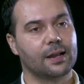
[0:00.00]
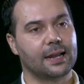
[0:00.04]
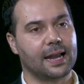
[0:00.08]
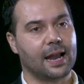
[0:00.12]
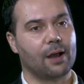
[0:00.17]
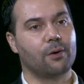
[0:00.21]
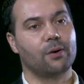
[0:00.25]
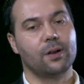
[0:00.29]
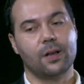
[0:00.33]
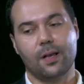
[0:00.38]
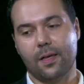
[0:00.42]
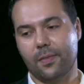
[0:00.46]

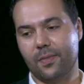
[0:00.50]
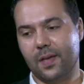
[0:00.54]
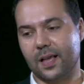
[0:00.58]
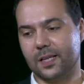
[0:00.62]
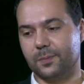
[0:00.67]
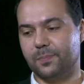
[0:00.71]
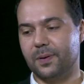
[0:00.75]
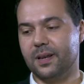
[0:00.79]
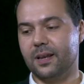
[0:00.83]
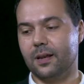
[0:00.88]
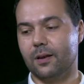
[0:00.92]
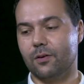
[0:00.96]
Now,
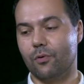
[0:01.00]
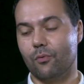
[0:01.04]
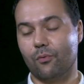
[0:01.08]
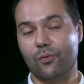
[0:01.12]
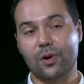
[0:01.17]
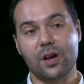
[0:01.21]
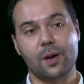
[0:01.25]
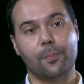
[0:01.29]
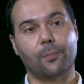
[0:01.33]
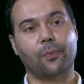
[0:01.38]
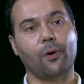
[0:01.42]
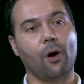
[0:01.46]
that's been
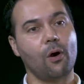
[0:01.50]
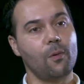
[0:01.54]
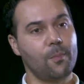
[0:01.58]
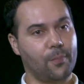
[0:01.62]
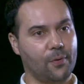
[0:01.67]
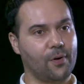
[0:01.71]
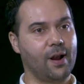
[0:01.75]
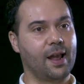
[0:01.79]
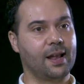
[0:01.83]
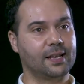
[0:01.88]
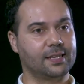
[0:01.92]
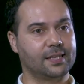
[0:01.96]

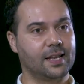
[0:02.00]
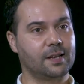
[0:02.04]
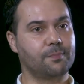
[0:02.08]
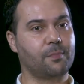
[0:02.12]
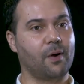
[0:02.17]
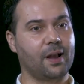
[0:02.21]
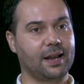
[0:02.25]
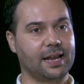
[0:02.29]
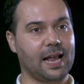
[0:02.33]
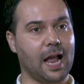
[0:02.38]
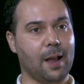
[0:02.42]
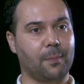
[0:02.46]
reappropriated
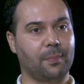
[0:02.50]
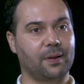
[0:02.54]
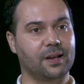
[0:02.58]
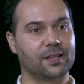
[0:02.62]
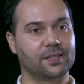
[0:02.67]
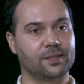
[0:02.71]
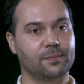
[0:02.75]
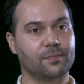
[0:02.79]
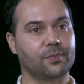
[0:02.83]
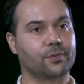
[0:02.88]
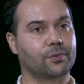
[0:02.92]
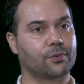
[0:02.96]
by
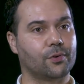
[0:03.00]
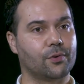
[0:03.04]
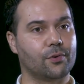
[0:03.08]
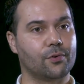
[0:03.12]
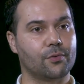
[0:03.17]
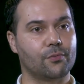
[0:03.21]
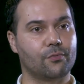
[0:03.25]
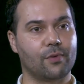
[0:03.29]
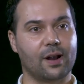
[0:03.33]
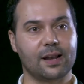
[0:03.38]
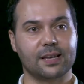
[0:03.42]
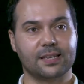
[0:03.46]
capitalism
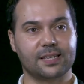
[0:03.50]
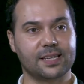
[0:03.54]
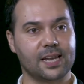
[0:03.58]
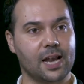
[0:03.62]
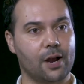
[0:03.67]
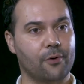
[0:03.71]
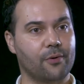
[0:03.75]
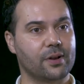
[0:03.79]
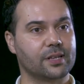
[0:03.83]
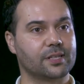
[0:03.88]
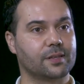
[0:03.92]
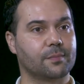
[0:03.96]
through
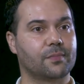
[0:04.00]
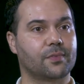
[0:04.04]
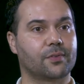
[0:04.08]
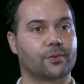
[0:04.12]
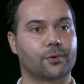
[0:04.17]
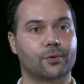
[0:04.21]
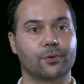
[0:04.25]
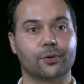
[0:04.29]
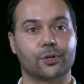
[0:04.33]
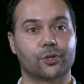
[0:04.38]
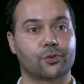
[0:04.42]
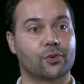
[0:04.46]
rentierism,
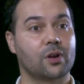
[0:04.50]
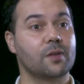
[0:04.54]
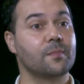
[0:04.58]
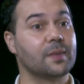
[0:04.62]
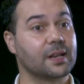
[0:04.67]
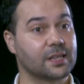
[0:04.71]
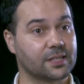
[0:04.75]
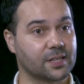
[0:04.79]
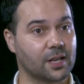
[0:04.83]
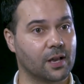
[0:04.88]
through streaming